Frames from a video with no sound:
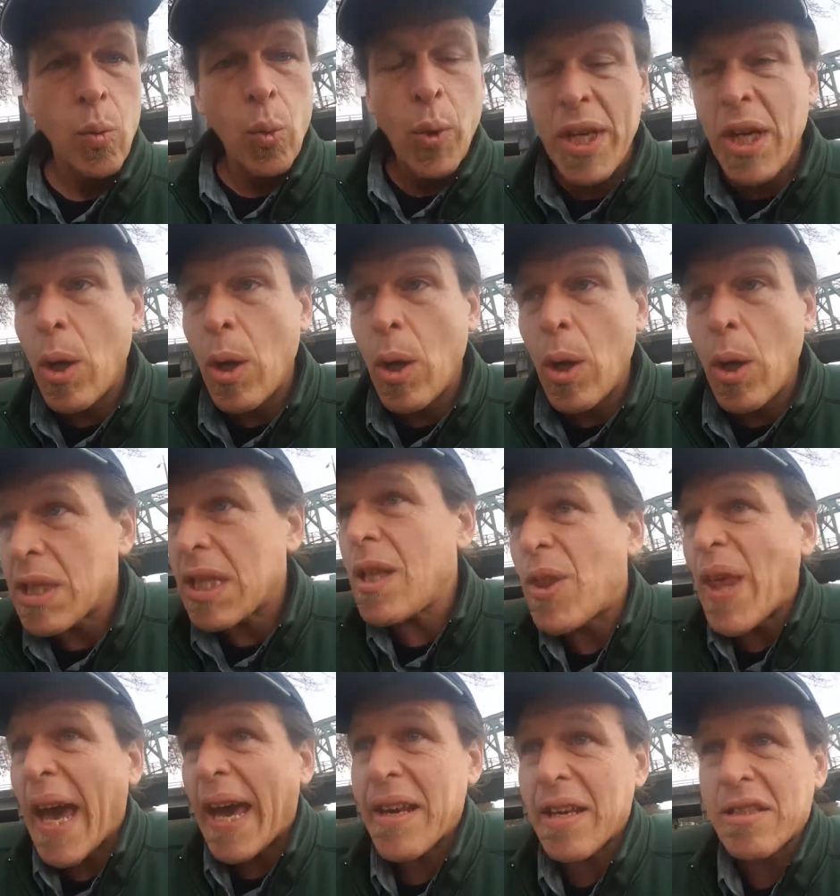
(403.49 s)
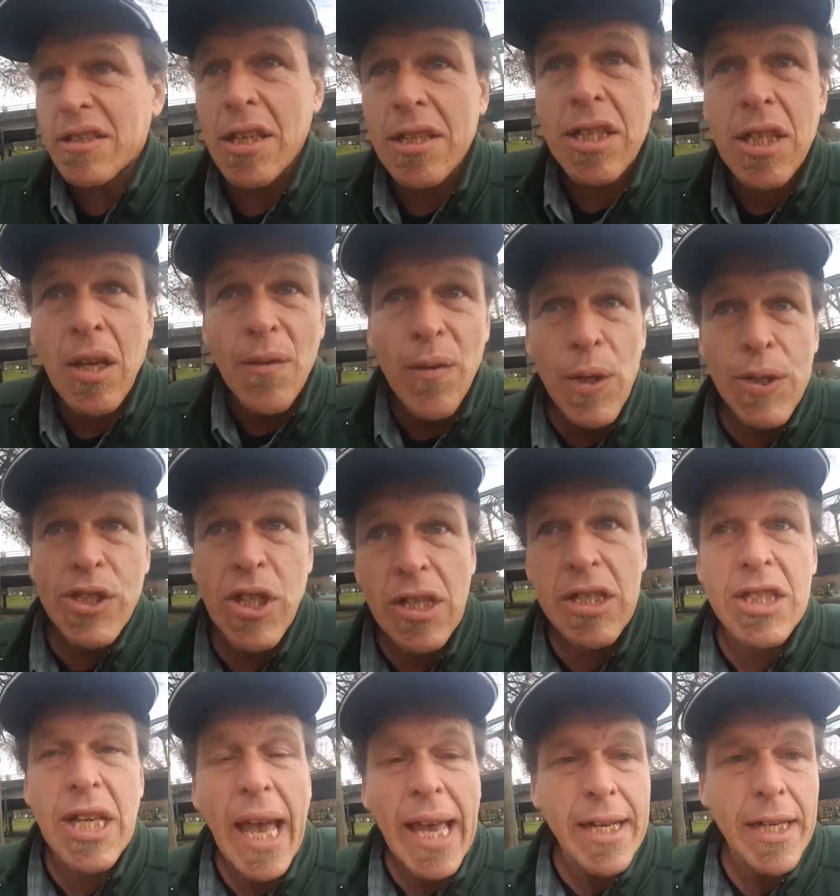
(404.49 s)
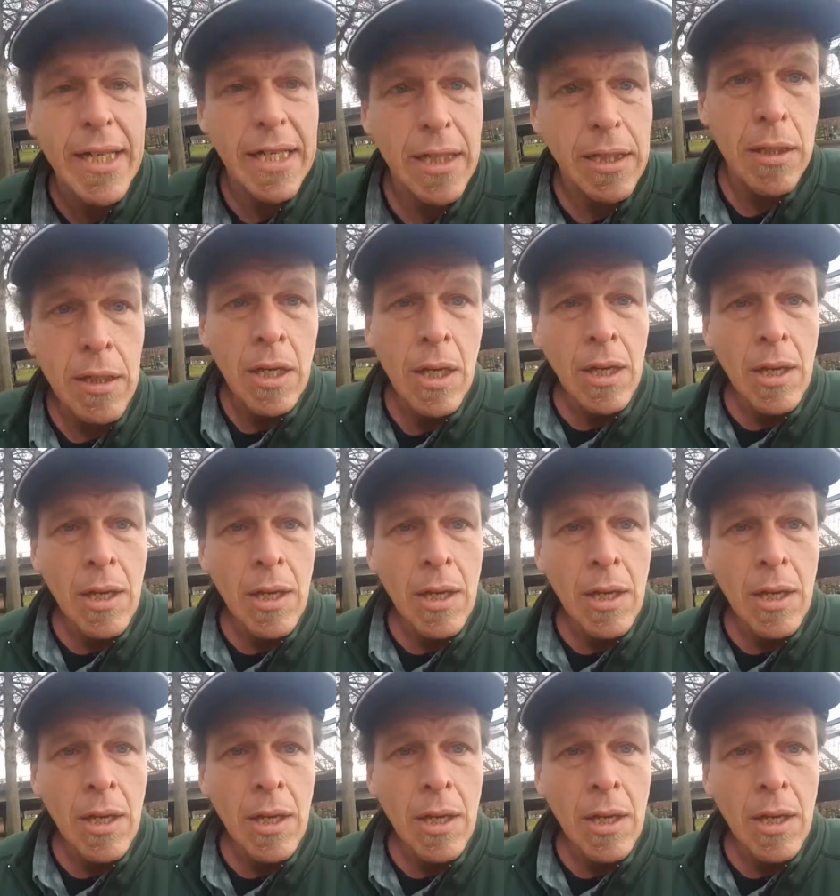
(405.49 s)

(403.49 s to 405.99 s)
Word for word: We don't need that as a civil society.